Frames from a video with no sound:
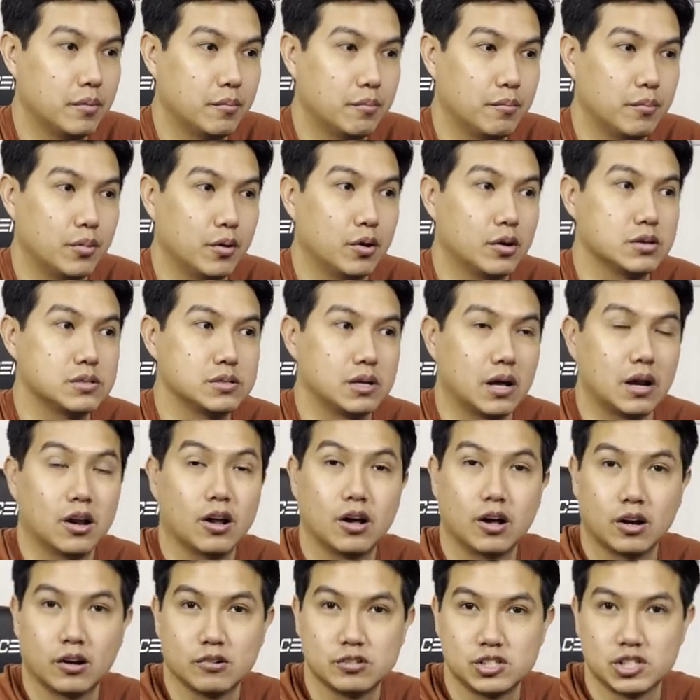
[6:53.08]
plus a
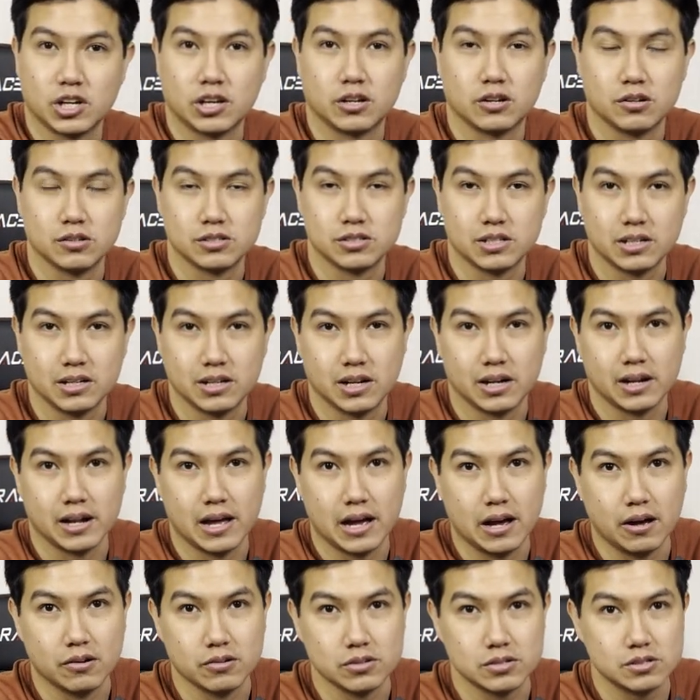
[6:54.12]
lot of channels in and
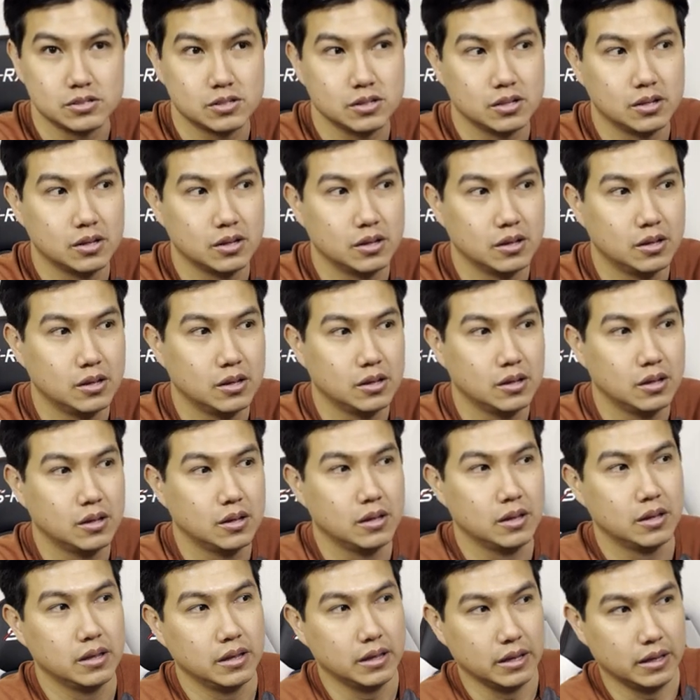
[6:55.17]
out
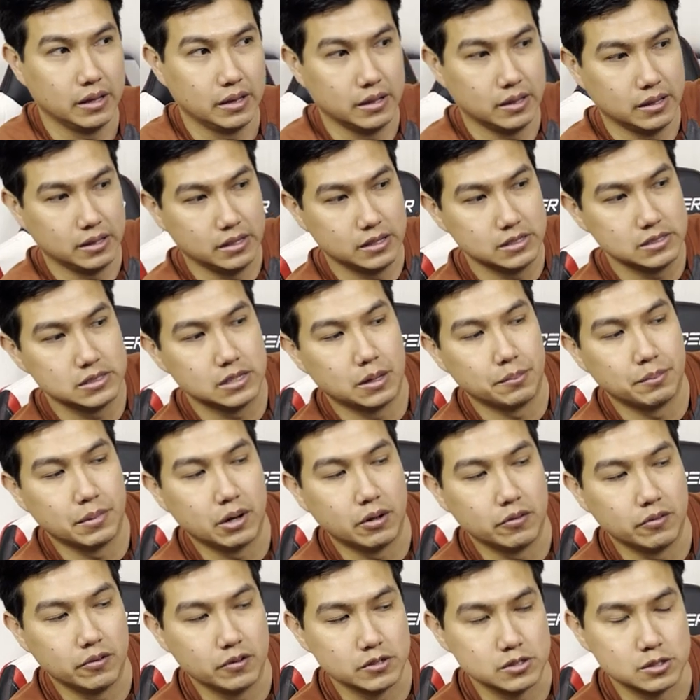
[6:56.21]
in this
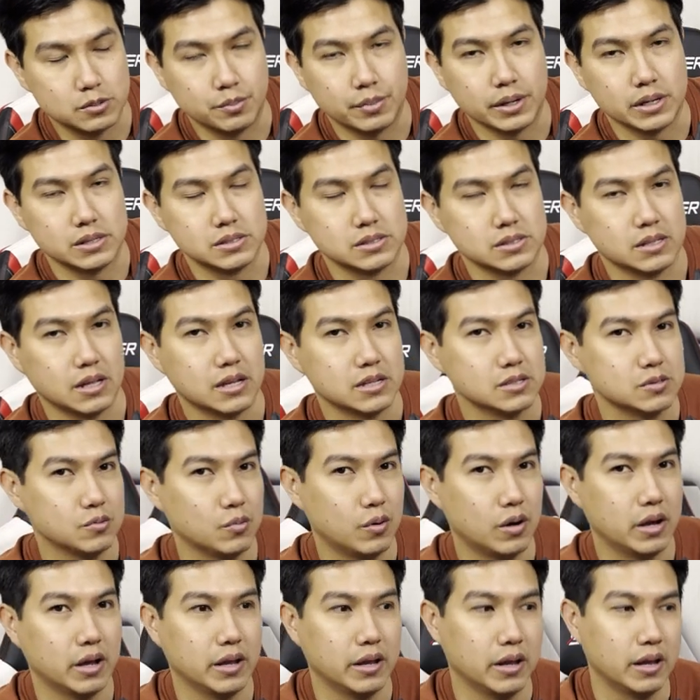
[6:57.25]
amount of space that's
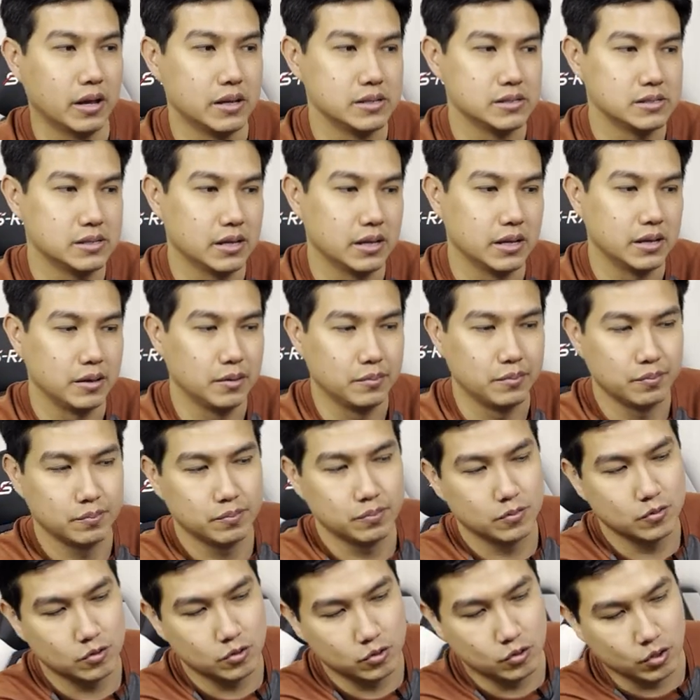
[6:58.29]
why I say
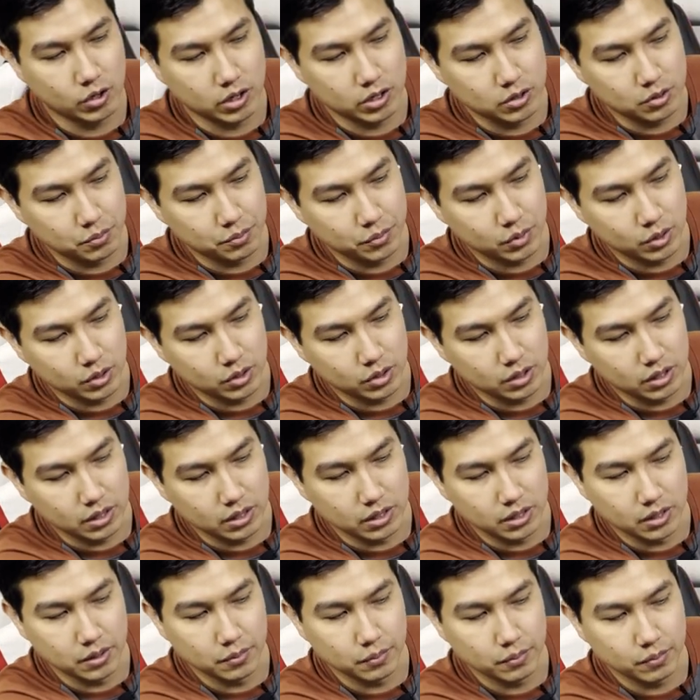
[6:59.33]
try to put
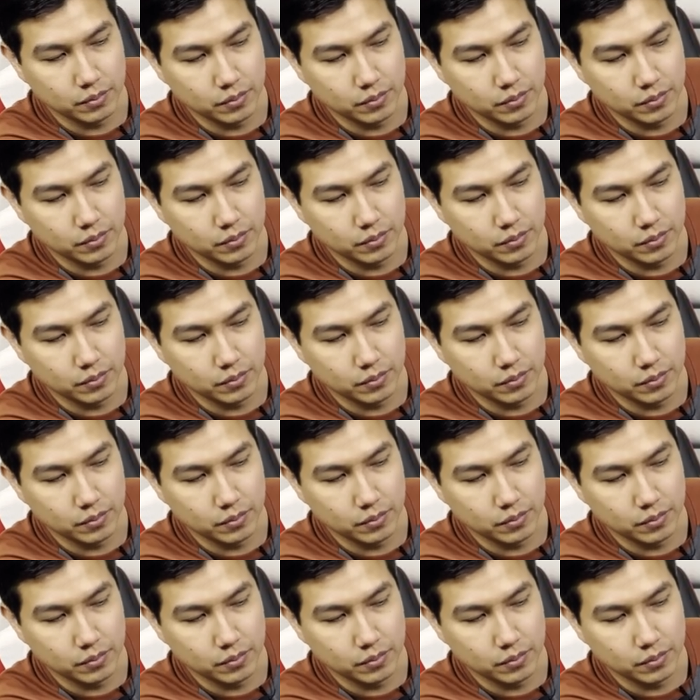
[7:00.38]
the